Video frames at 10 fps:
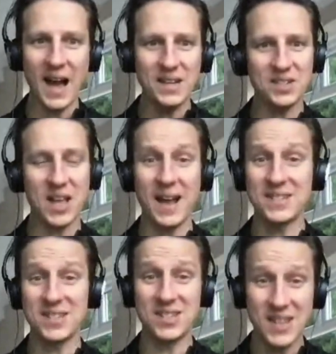guys, that
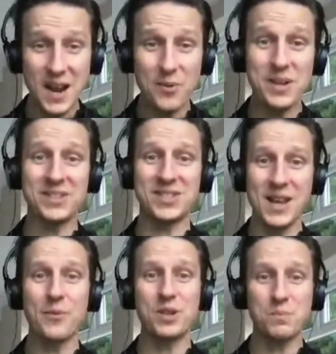is a serious,
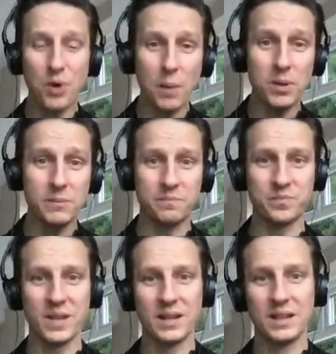serious problem.